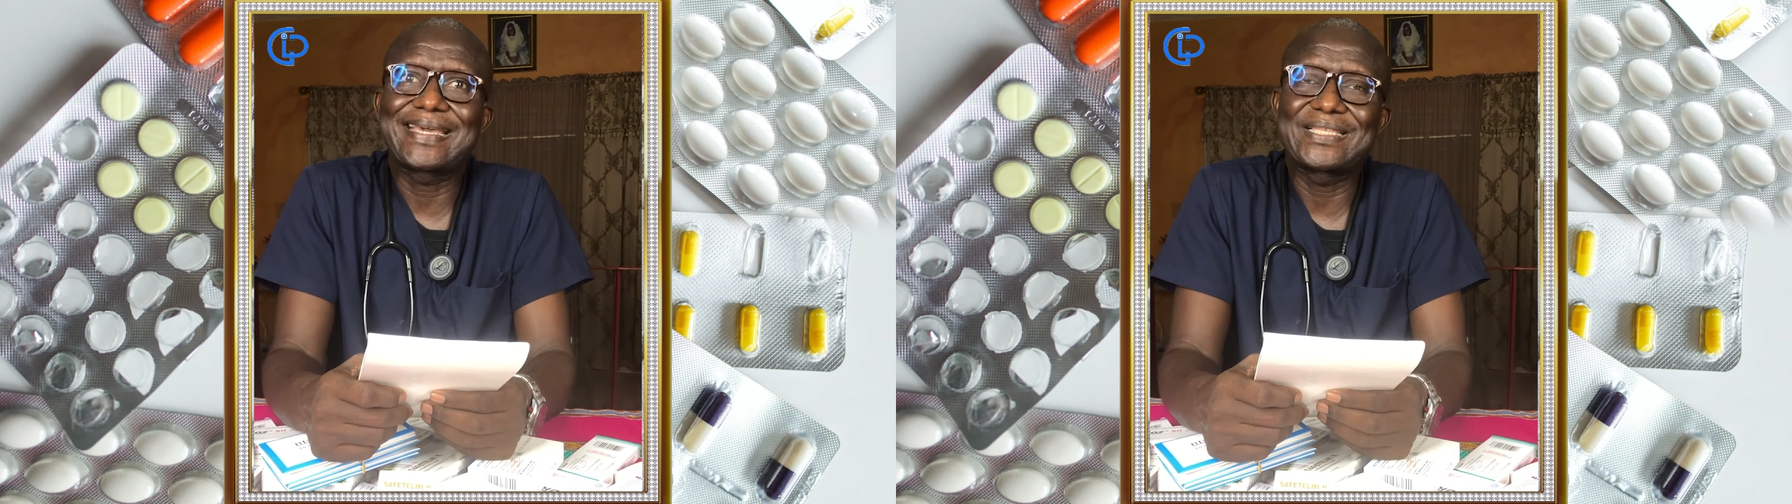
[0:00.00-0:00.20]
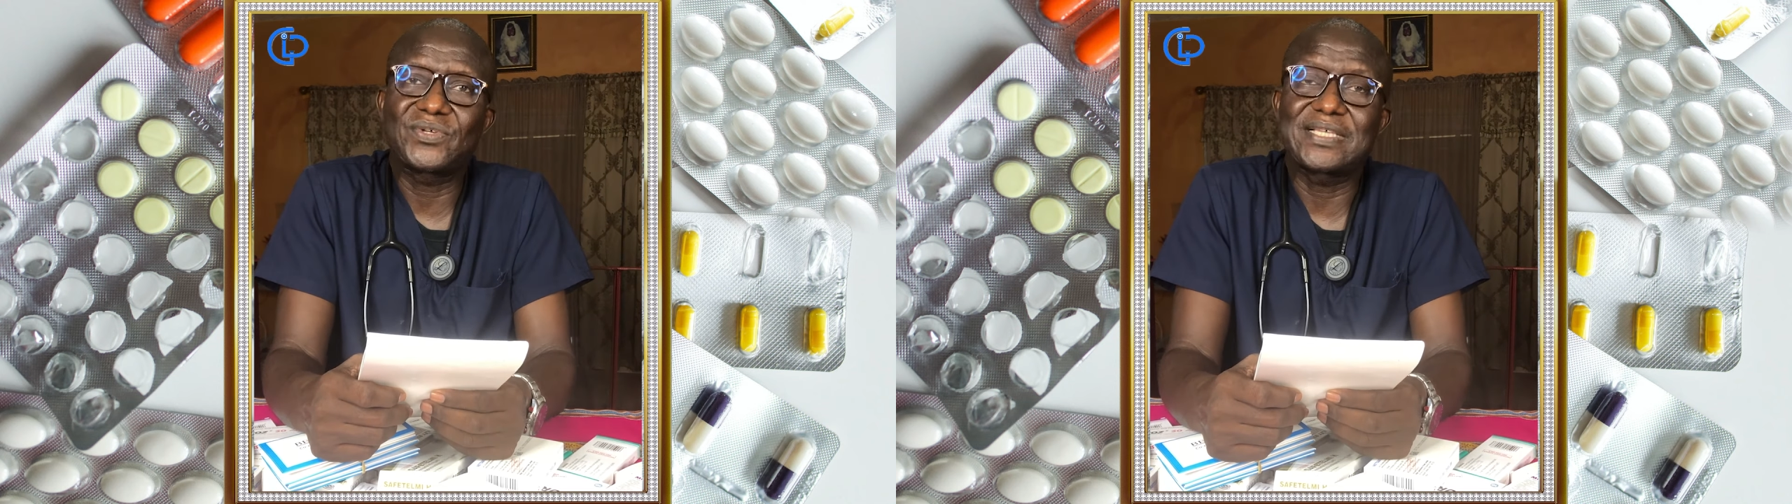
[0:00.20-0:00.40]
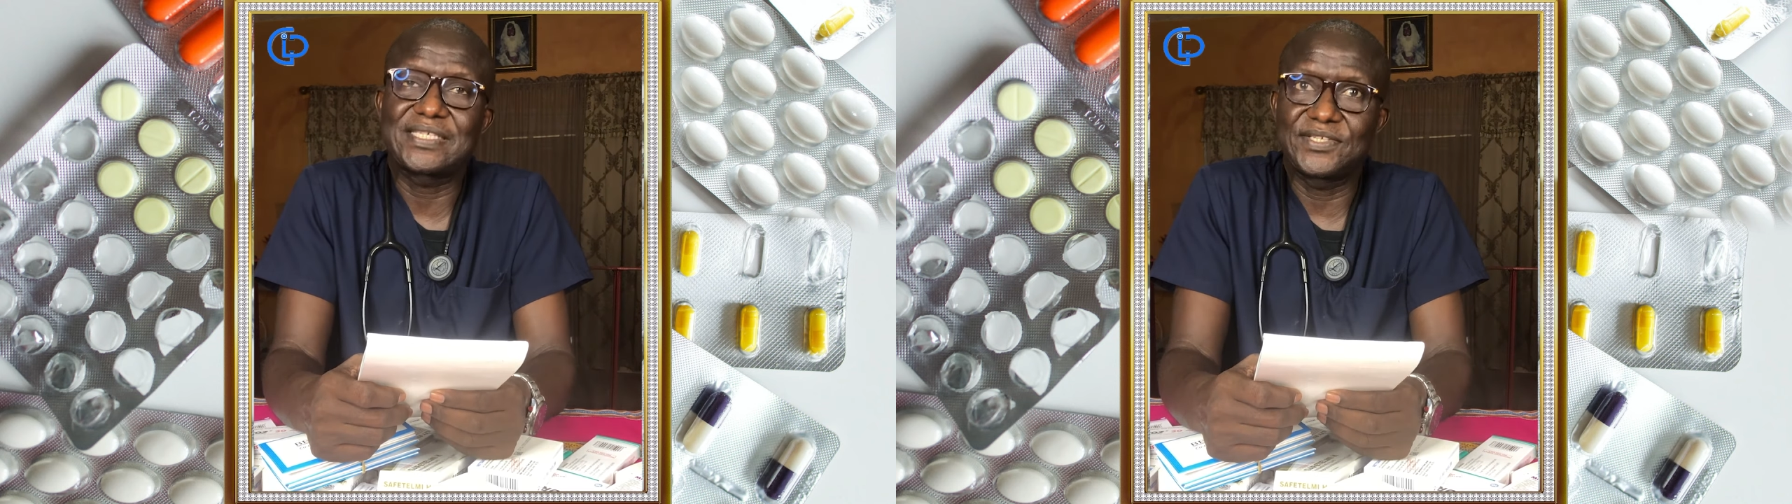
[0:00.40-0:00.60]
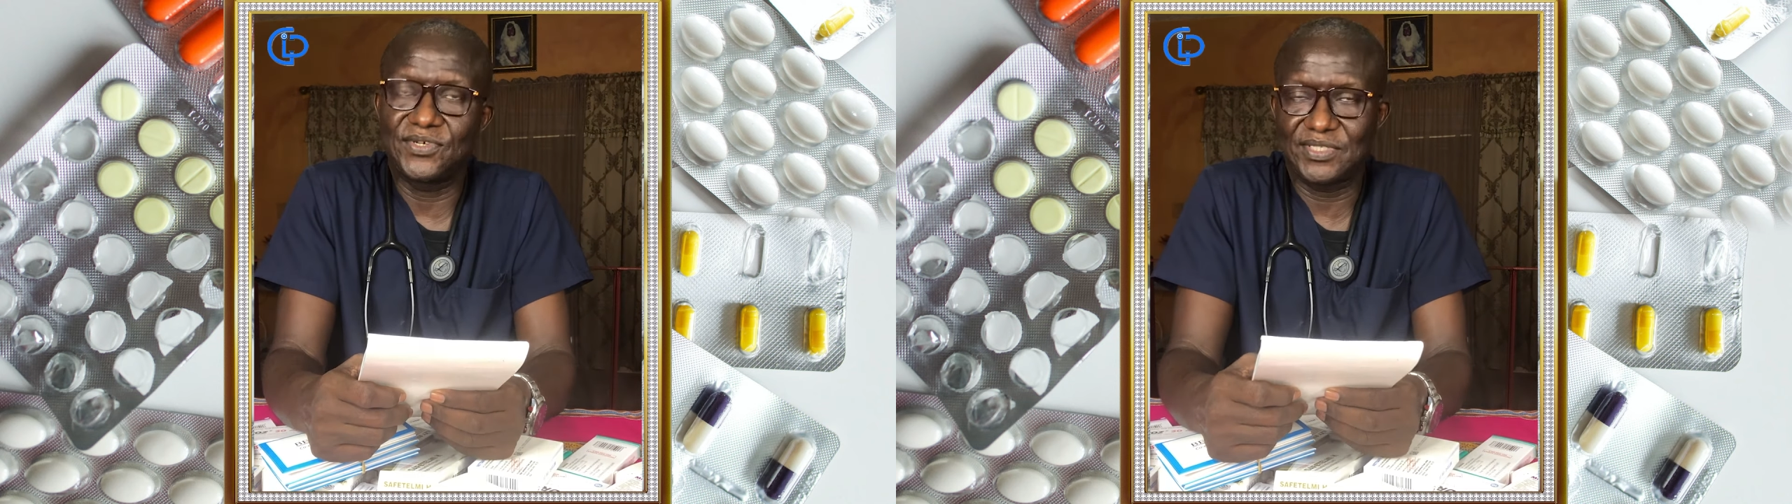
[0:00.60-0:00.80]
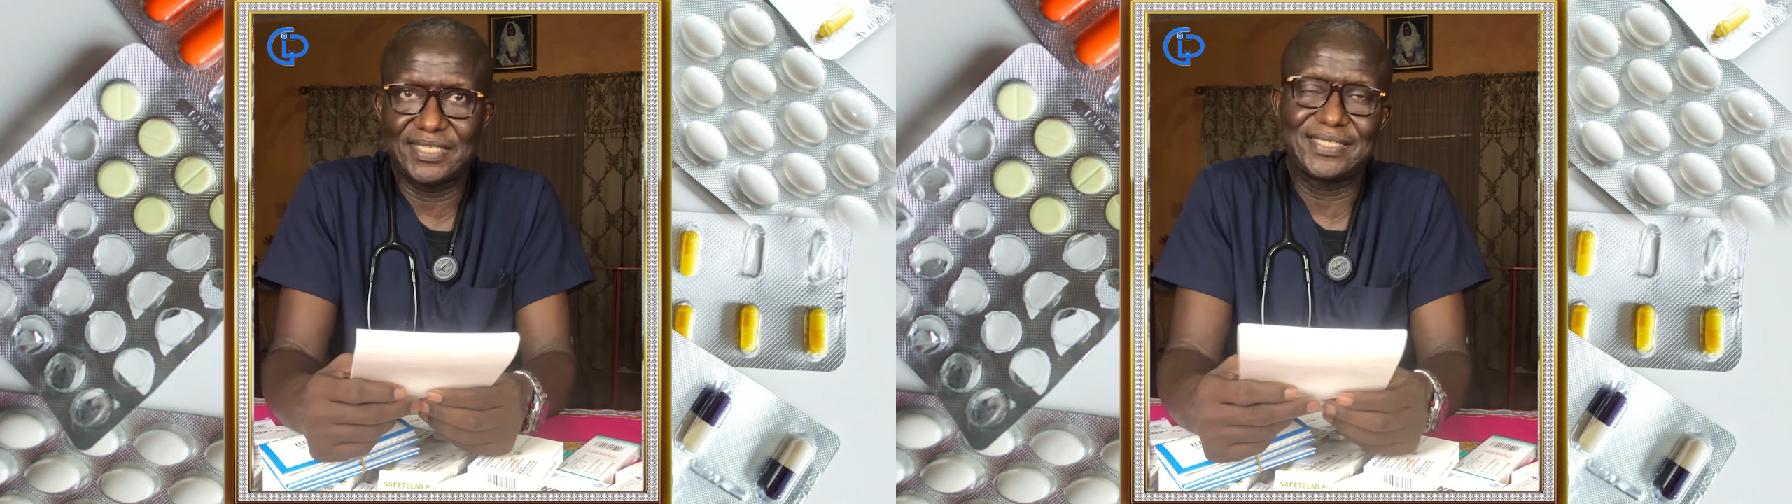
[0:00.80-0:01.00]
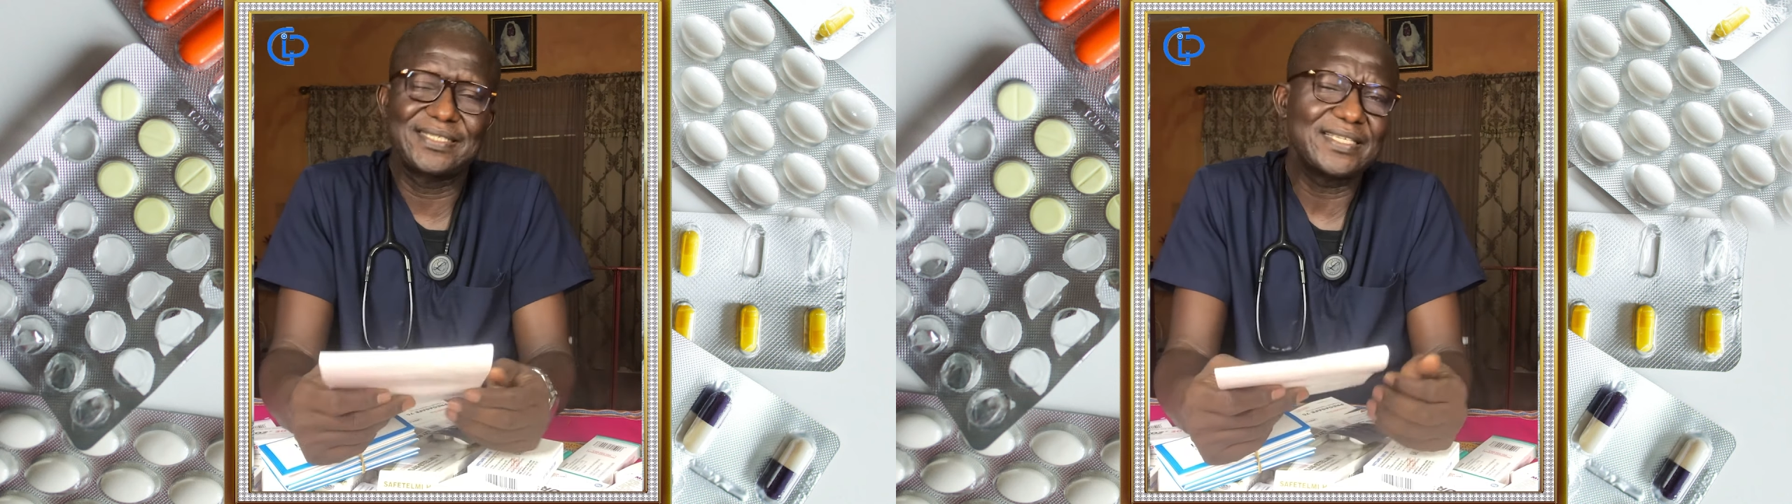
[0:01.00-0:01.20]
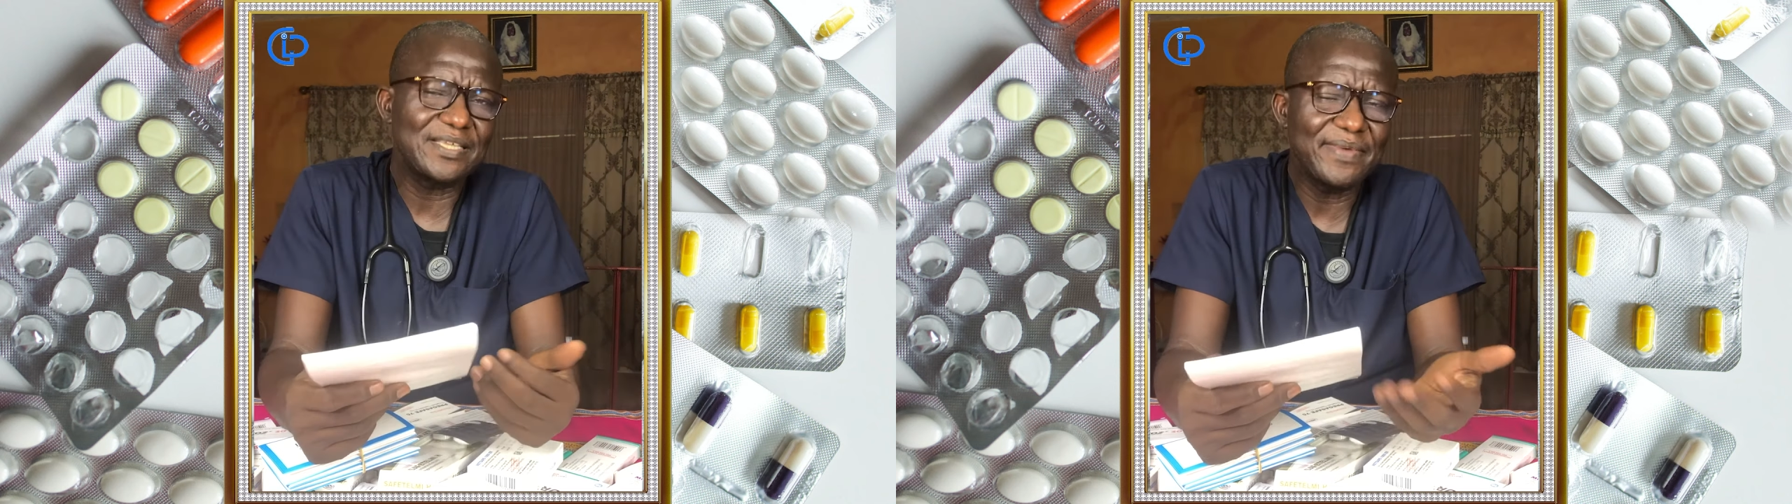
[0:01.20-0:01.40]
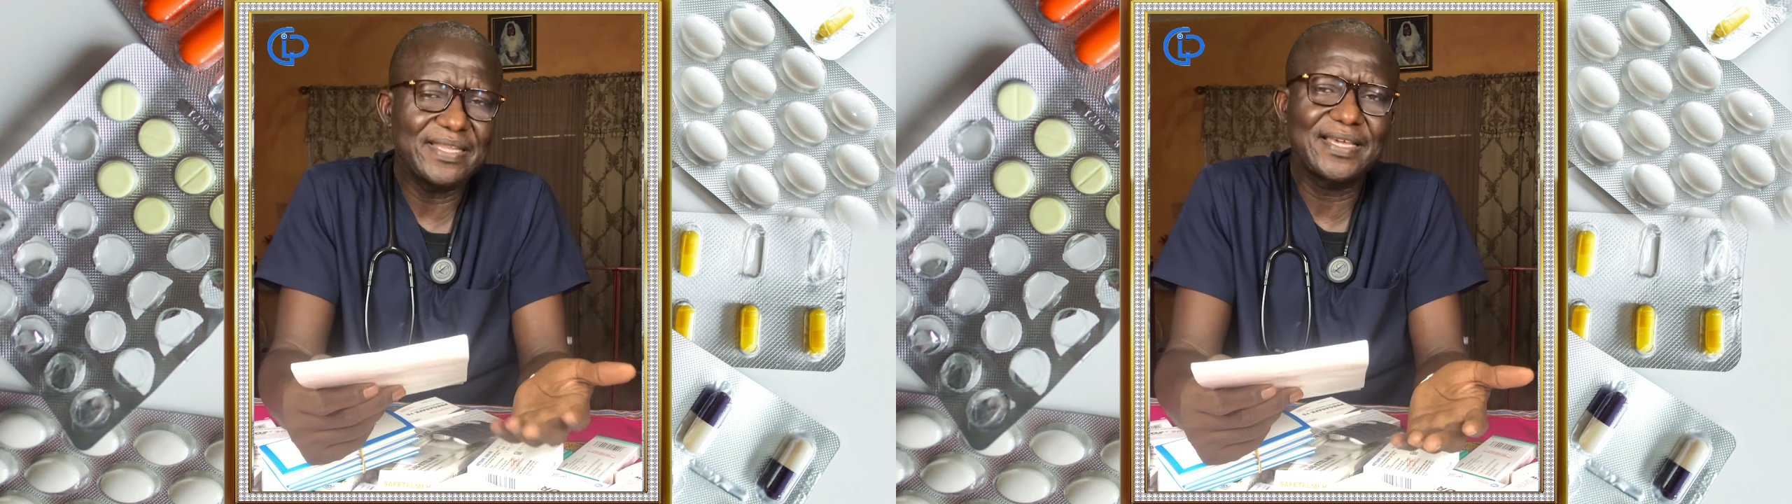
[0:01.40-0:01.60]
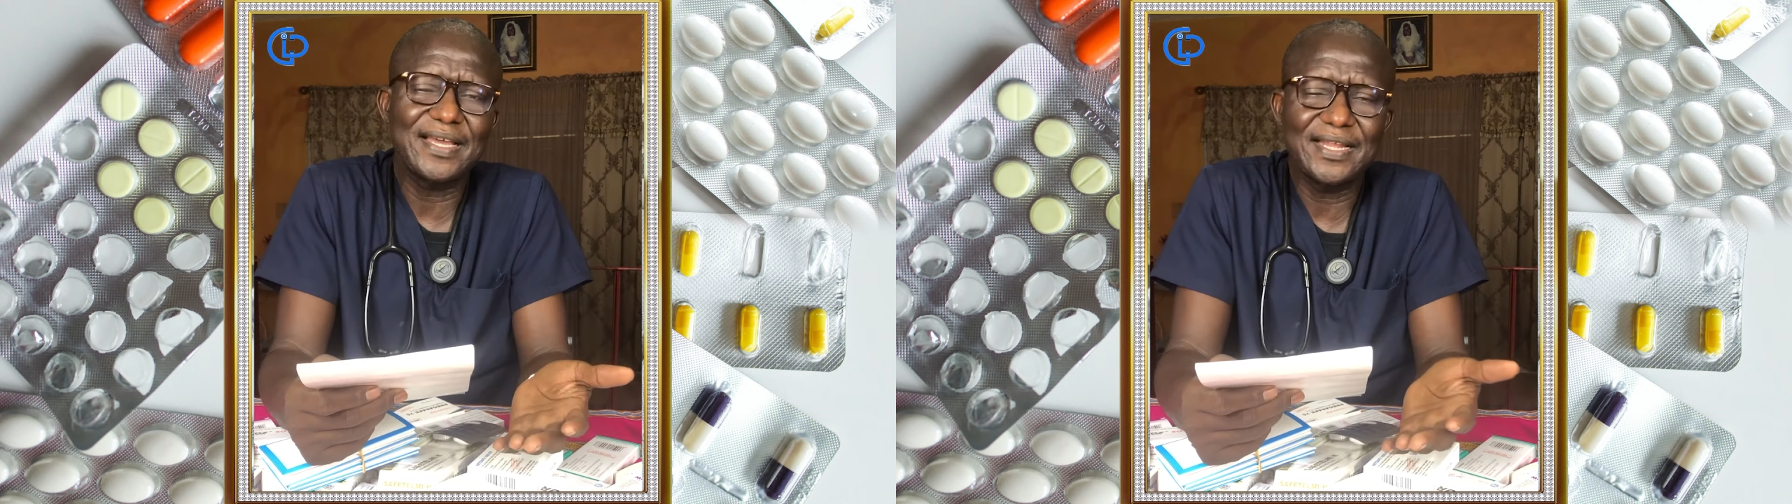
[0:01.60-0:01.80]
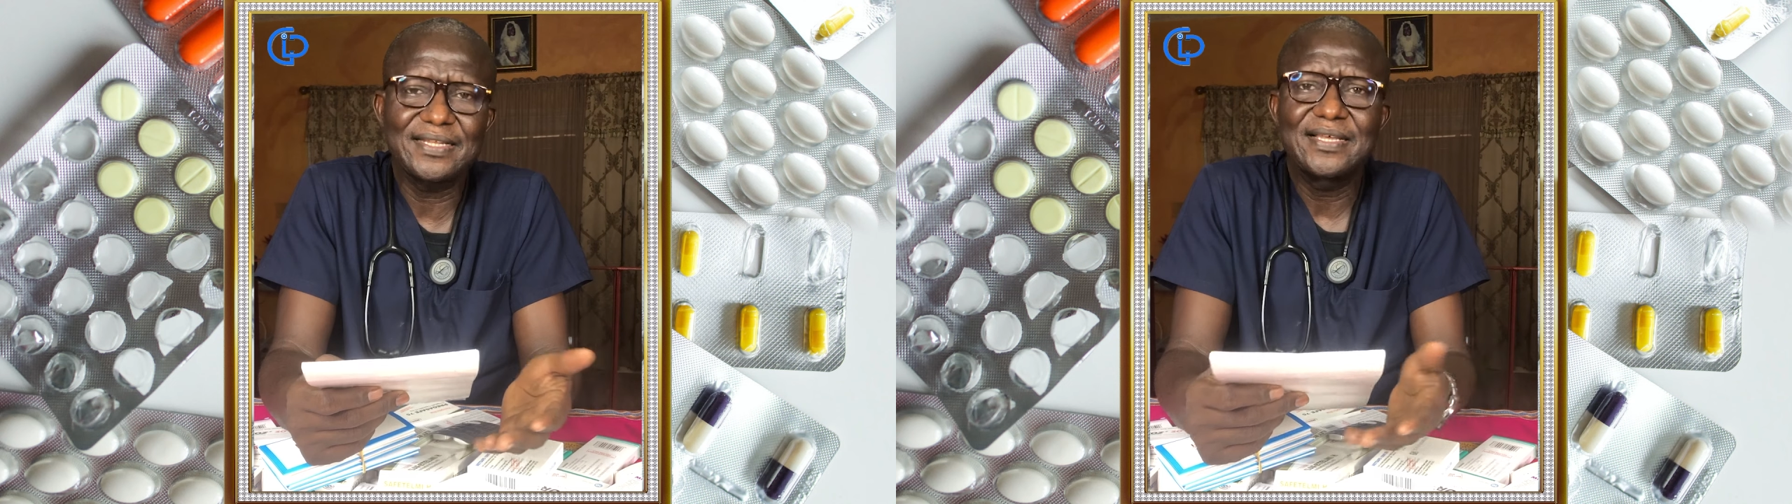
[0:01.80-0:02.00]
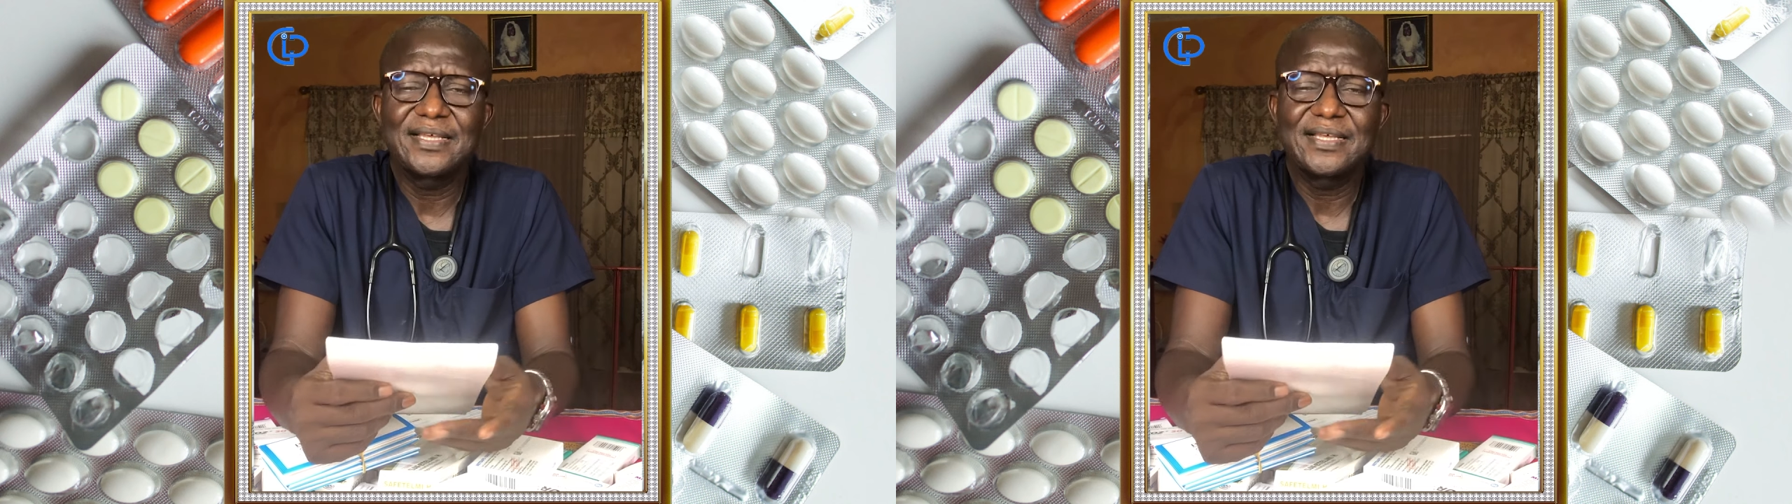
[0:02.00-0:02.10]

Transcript: ketoacidosis, it's just a medical